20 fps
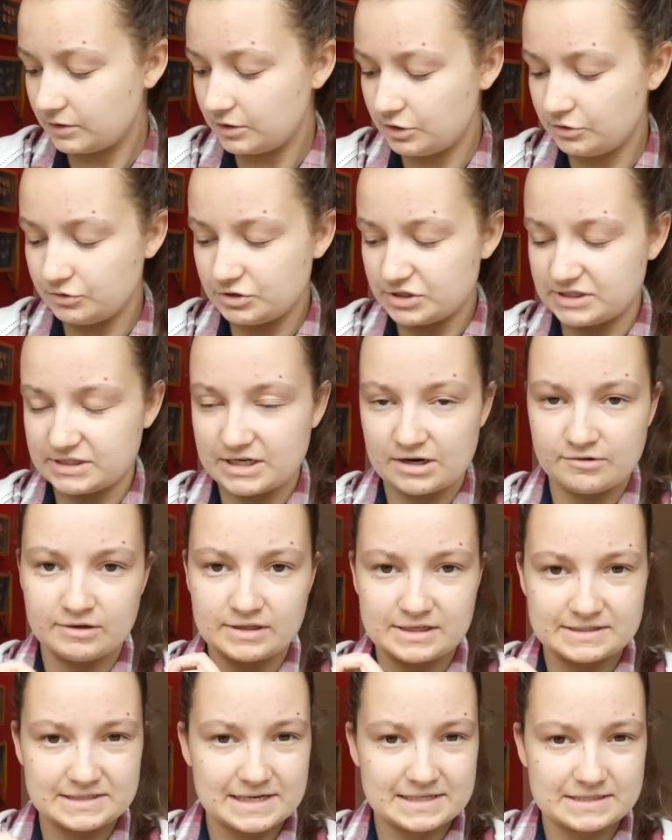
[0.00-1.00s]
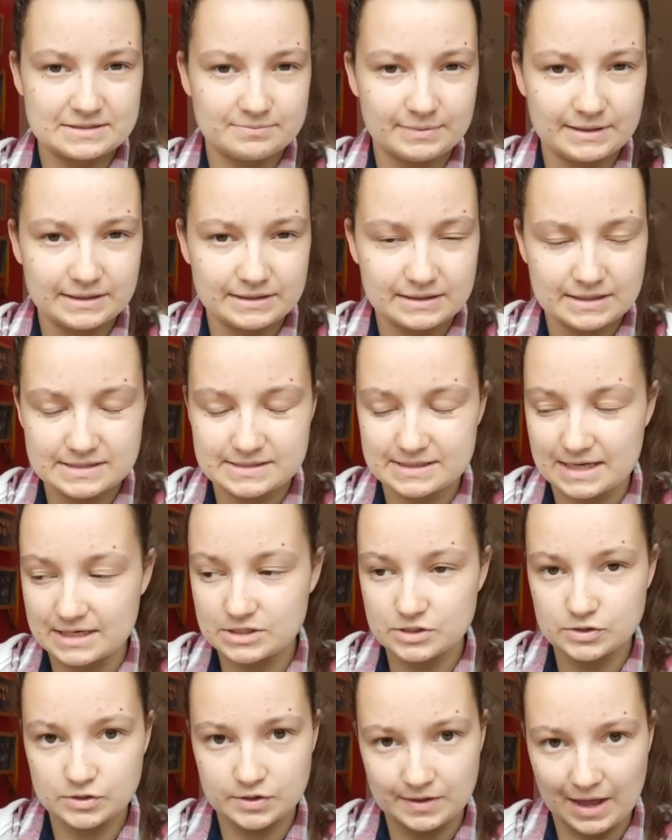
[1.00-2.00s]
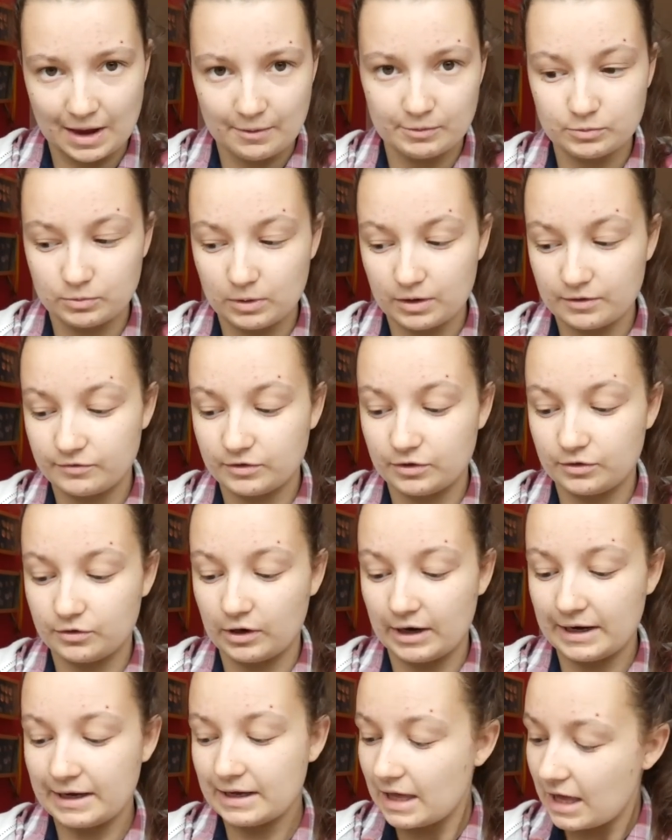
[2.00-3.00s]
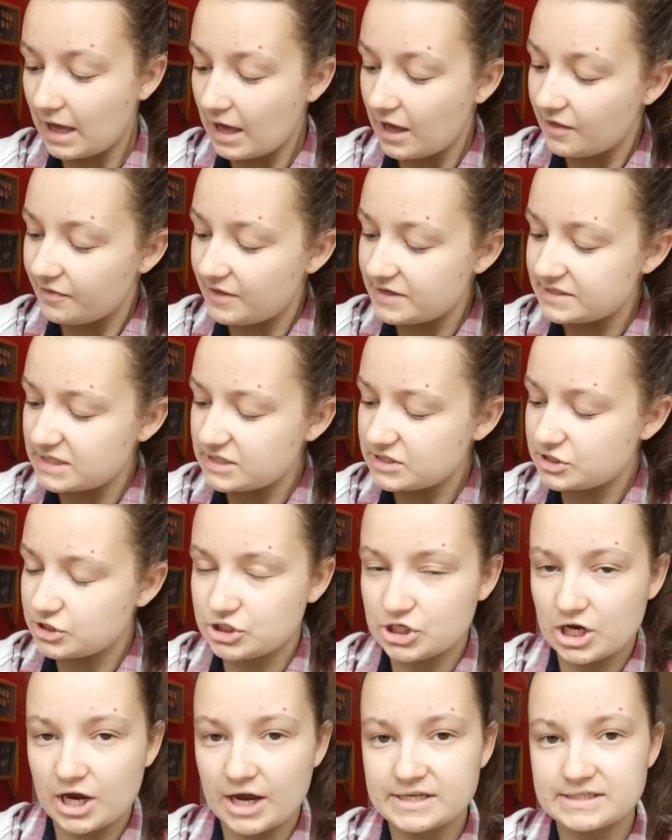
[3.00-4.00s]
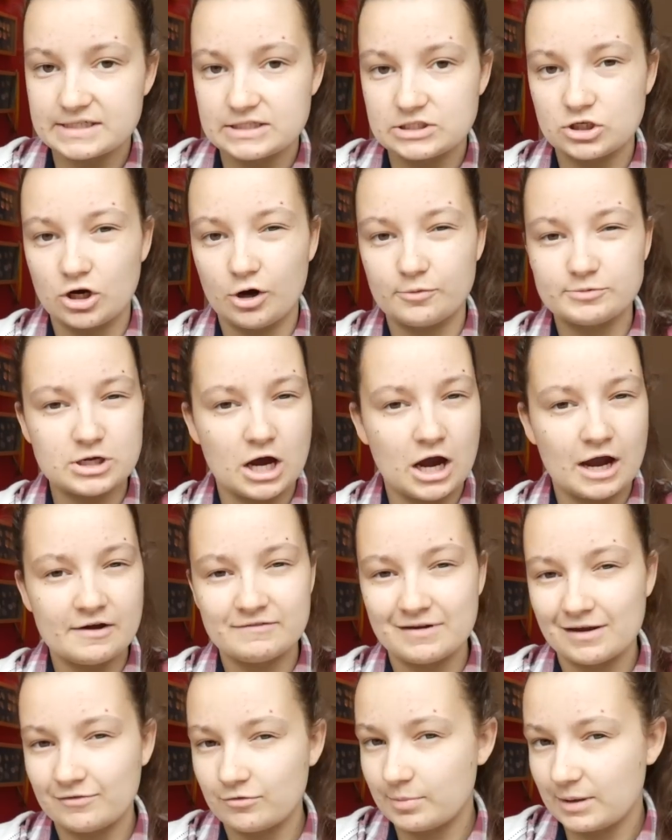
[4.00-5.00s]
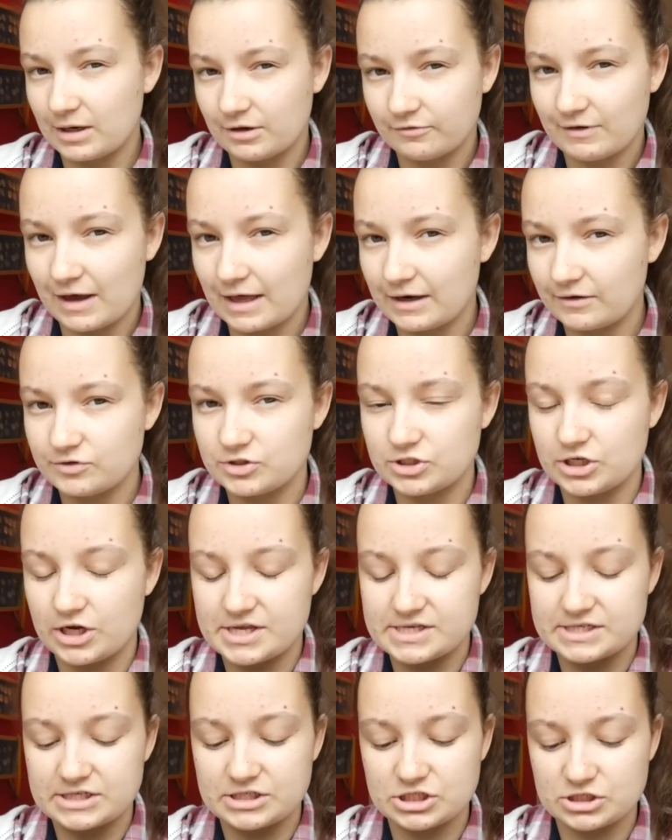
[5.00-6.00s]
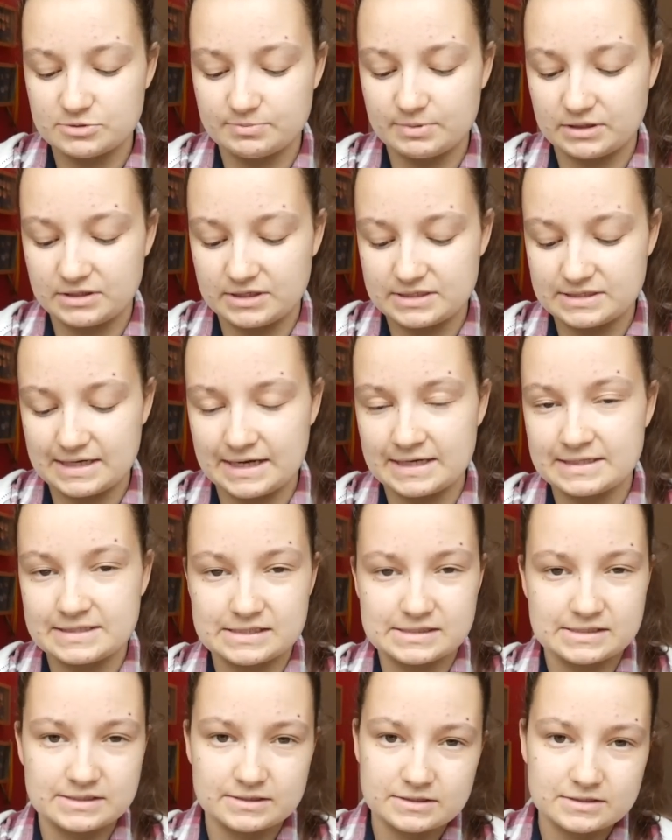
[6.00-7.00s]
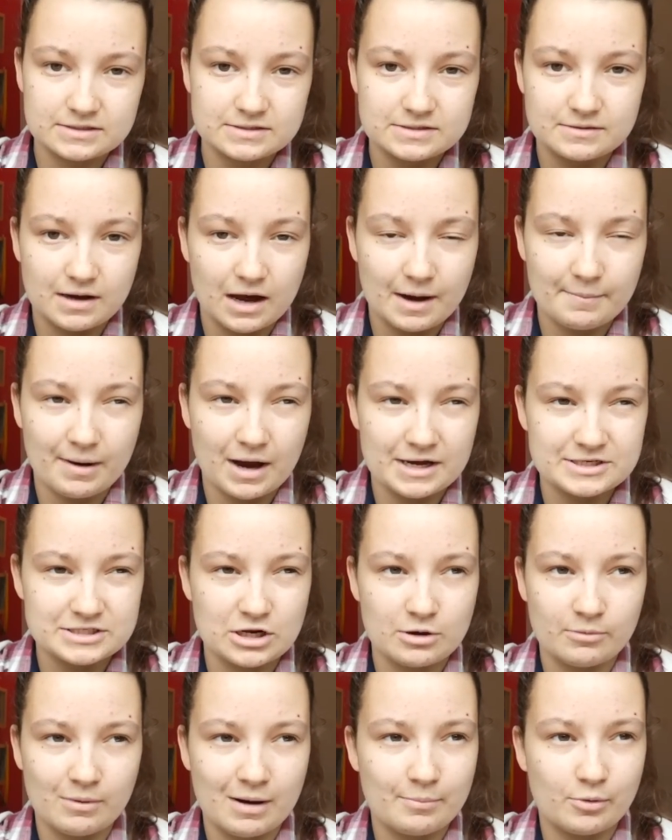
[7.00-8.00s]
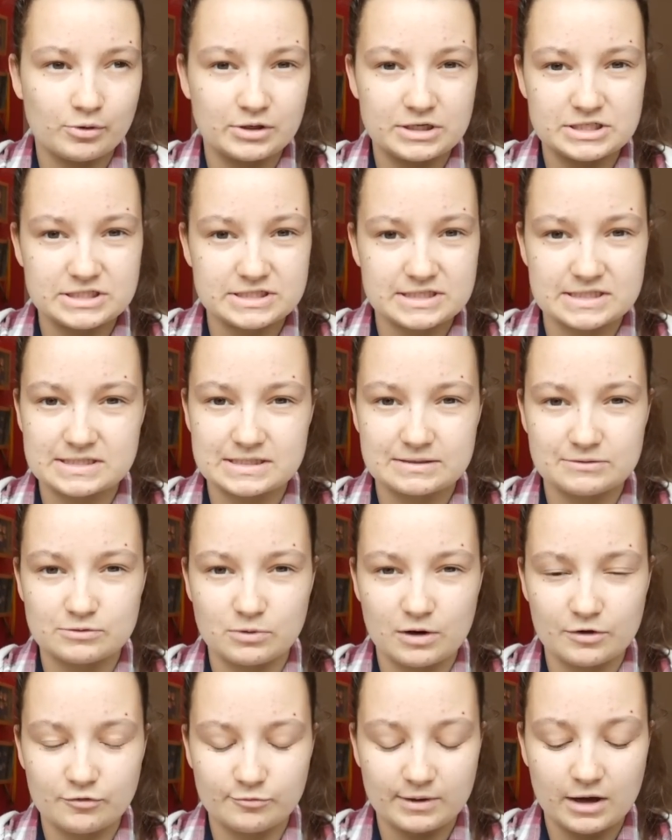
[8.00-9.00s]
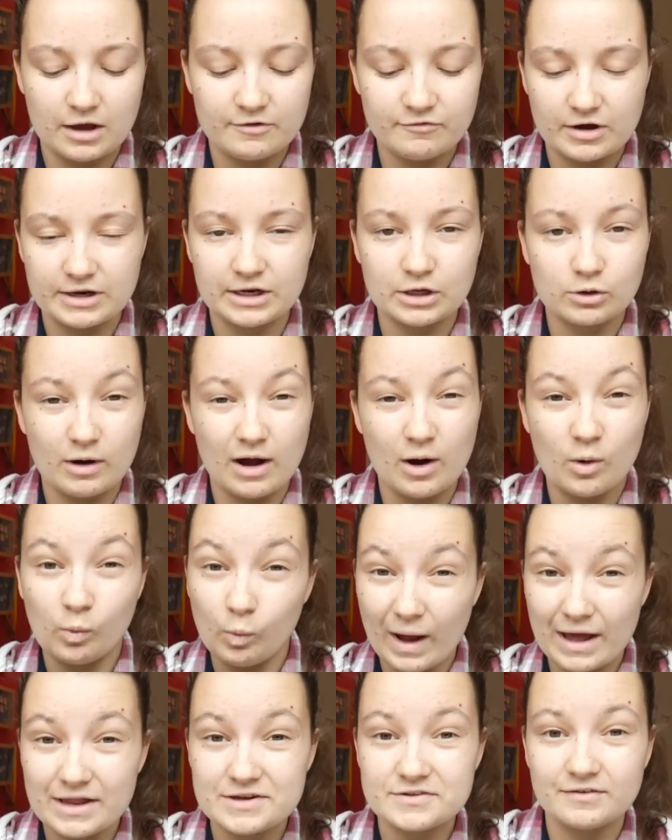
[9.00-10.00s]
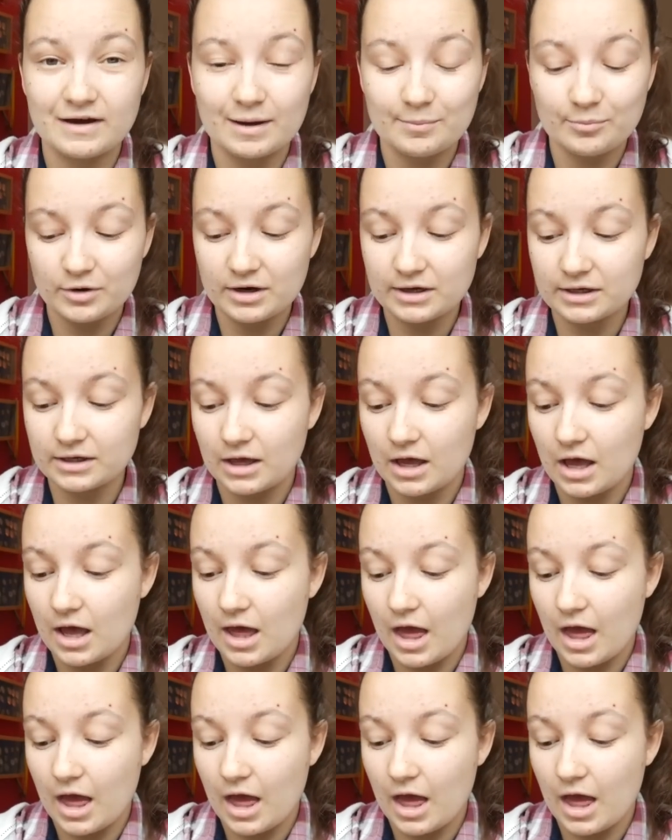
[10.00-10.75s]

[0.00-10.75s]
you just generally tend to bleed in the center and that would work for you great. This is jersey topped. I've never been a fan of jersey just because it doesn't I don't know, my body doesn't seem to work for me. I find it quite a wet fabric.